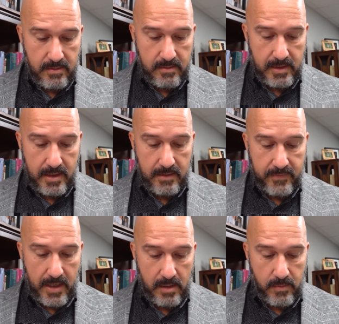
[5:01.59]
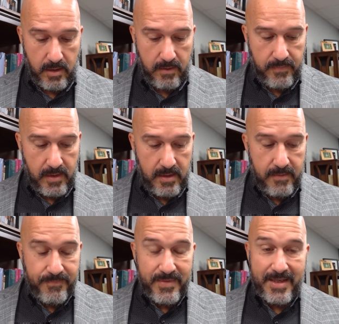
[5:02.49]
the king of Kedalmar,
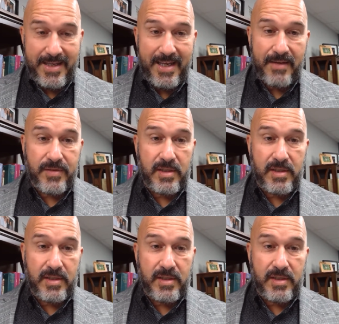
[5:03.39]
the king of